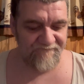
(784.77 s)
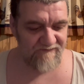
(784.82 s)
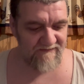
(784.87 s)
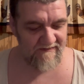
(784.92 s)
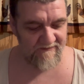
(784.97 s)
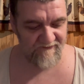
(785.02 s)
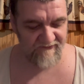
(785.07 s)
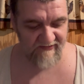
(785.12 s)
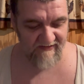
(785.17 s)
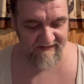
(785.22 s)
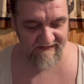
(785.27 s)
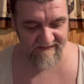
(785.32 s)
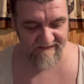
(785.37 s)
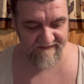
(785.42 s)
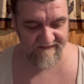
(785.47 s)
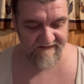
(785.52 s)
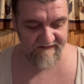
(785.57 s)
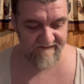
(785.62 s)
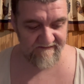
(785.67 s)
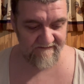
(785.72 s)
I'm trying to
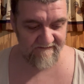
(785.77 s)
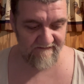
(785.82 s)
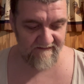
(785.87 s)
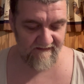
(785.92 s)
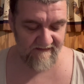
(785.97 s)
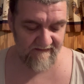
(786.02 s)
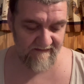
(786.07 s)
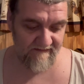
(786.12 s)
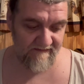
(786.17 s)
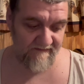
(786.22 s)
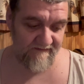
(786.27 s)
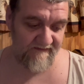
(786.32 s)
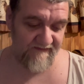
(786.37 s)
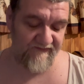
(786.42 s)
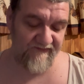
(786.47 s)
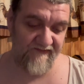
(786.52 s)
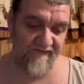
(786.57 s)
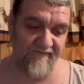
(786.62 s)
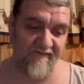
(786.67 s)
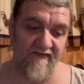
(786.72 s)
get as
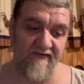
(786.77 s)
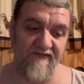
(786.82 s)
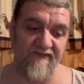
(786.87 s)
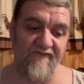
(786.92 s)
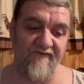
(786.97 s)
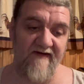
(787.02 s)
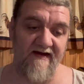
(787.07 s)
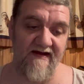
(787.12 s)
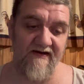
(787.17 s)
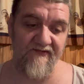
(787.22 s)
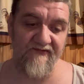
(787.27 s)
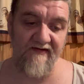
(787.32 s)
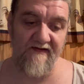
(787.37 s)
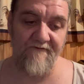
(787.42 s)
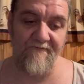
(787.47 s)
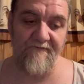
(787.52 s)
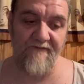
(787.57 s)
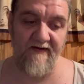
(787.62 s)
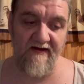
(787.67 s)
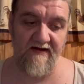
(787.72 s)
diversified as I
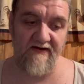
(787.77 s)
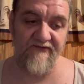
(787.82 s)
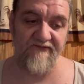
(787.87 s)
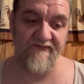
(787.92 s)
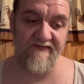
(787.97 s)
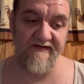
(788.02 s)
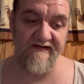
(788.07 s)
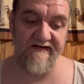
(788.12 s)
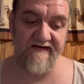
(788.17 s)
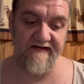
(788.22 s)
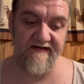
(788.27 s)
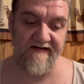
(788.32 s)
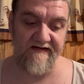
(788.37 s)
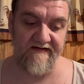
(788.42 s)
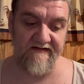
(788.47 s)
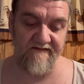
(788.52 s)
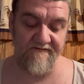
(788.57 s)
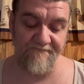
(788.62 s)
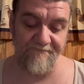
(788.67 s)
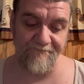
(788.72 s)
possibly can.